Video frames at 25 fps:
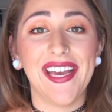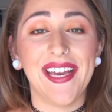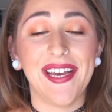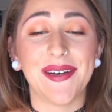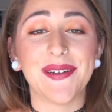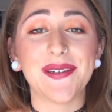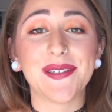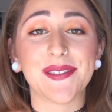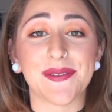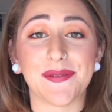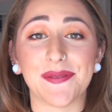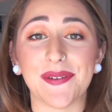
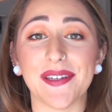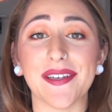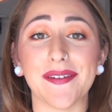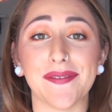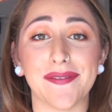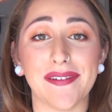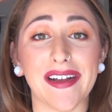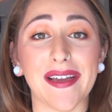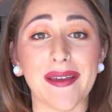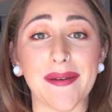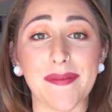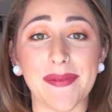it was really
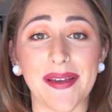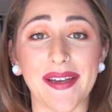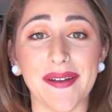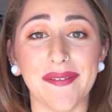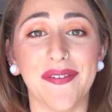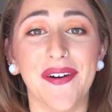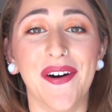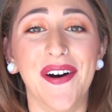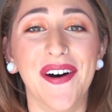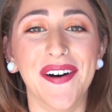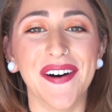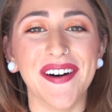fucking
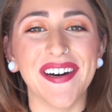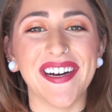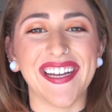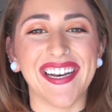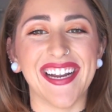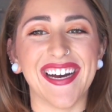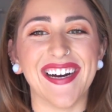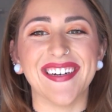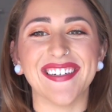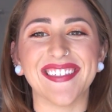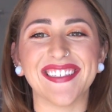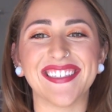painful. And
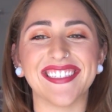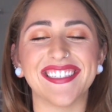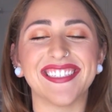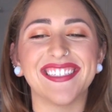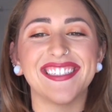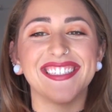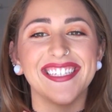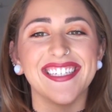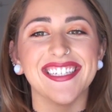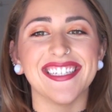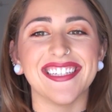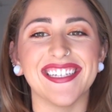I was just
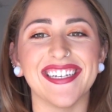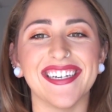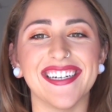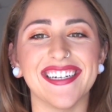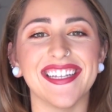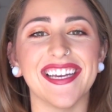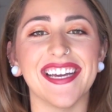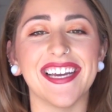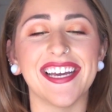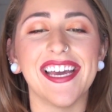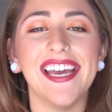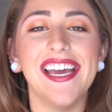sitting there
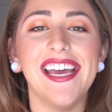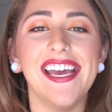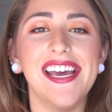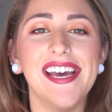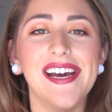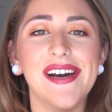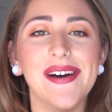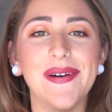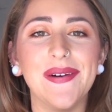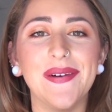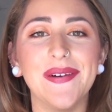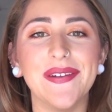like
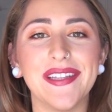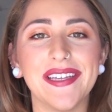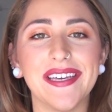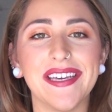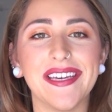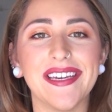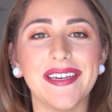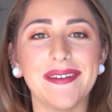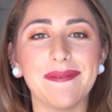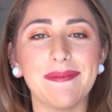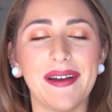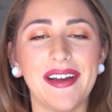
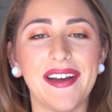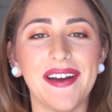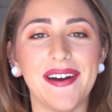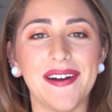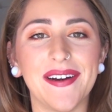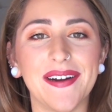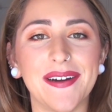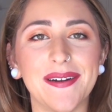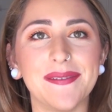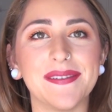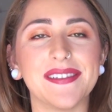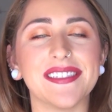holding my
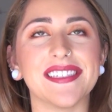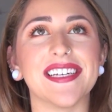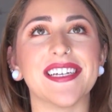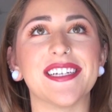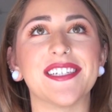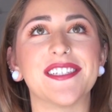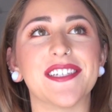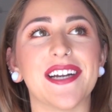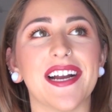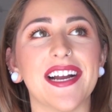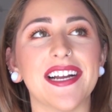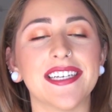arms and like
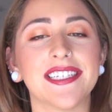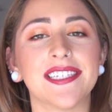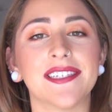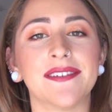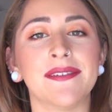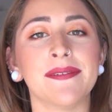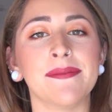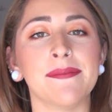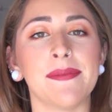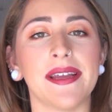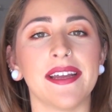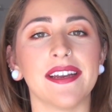trying to
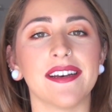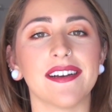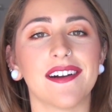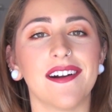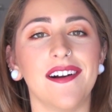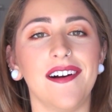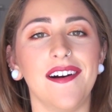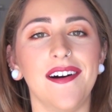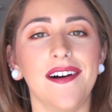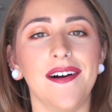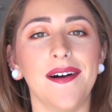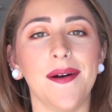remain
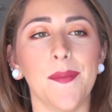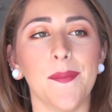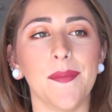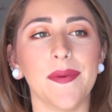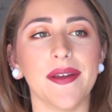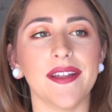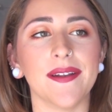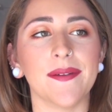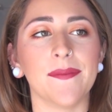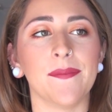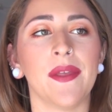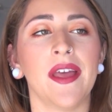calm.
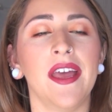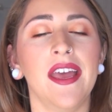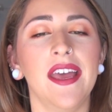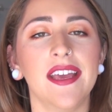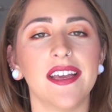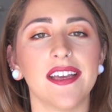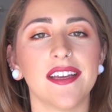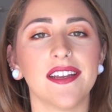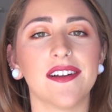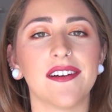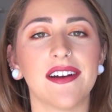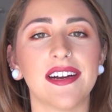And
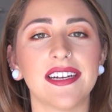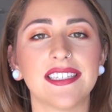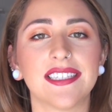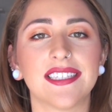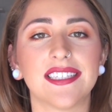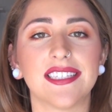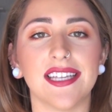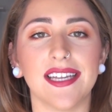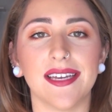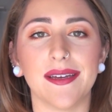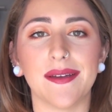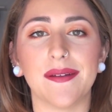you know, I
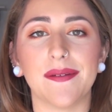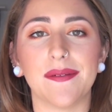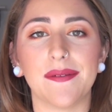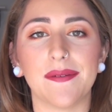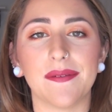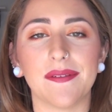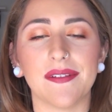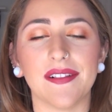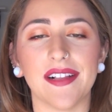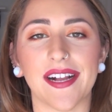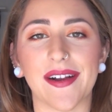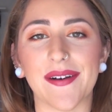sit
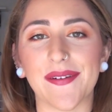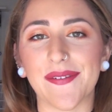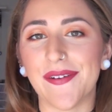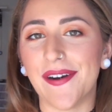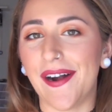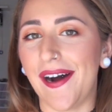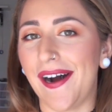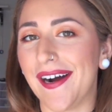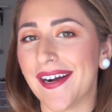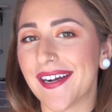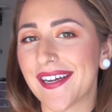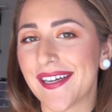like a
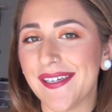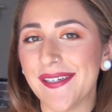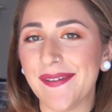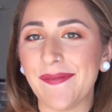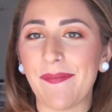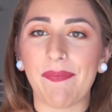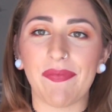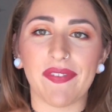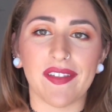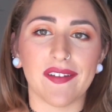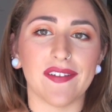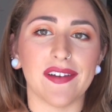rock,
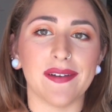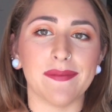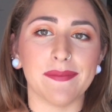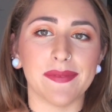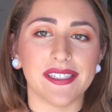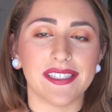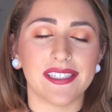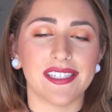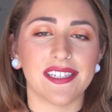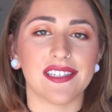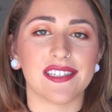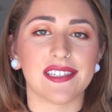if I
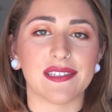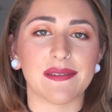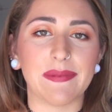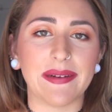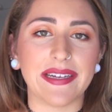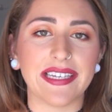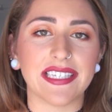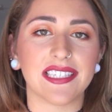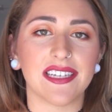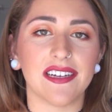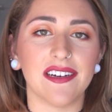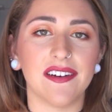must say so
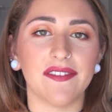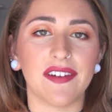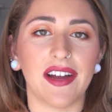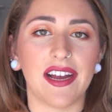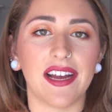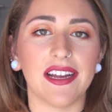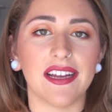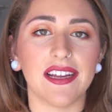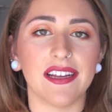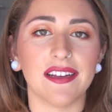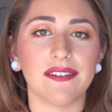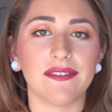myself.
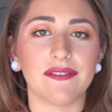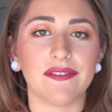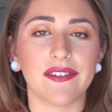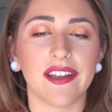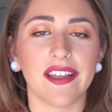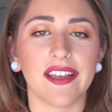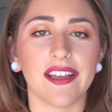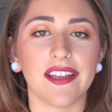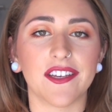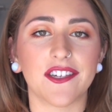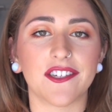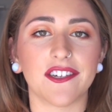I
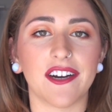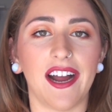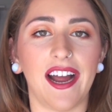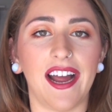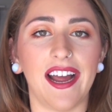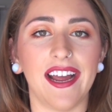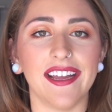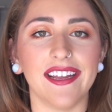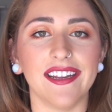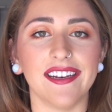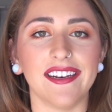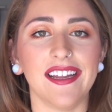really
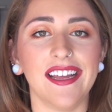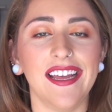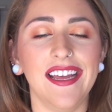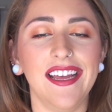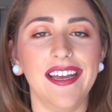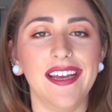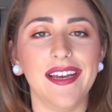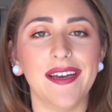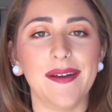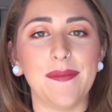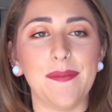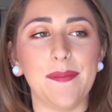try and
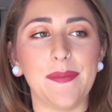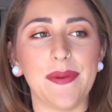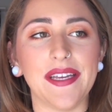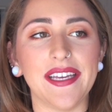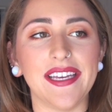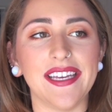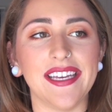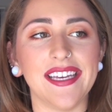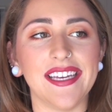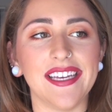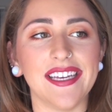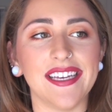
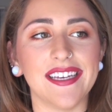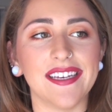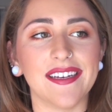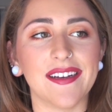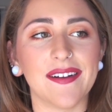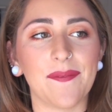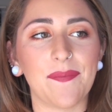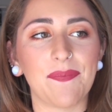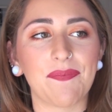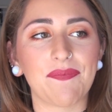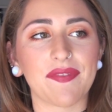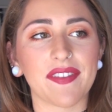be
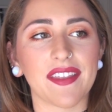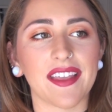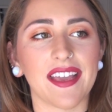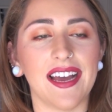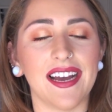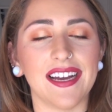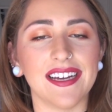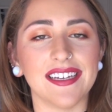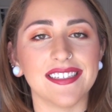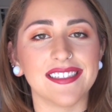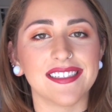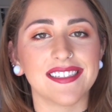
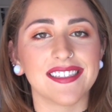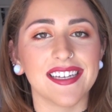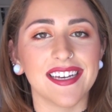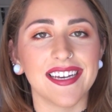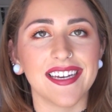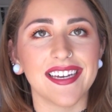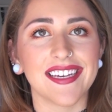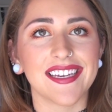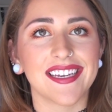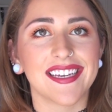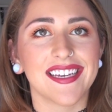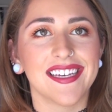as
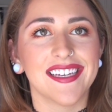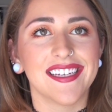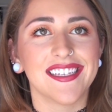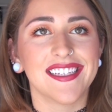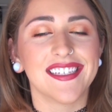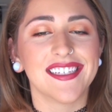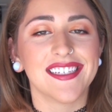like,